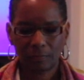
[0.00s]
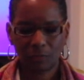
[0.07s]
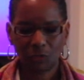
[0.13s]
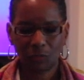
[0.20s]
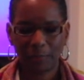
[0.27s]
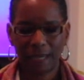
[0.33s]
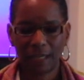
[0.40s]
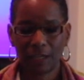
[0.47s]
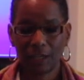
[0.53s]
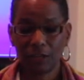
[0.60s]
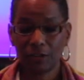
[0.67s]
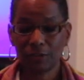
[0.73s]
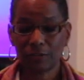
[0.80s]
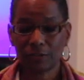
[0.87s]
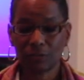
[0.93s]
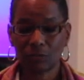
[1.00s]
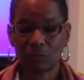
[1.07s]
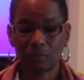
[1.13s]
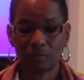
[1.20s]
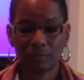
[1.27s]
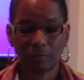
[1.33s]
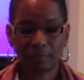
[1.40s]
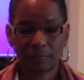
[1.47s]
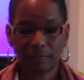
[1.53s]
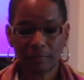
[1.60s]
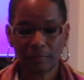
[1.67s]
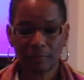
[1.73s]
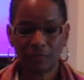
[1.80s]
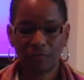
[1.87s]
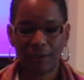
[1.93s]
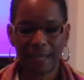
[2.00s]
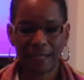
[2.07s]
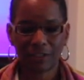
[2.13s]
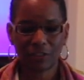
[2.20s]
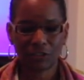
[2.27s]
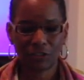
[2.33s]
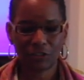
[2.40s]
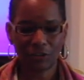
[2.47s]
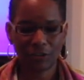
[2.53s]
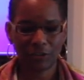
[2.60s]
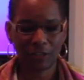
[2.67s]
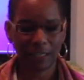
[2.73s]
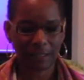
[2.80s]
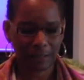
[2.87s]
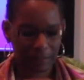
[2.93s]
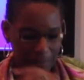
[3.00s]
You may hear the fans turning.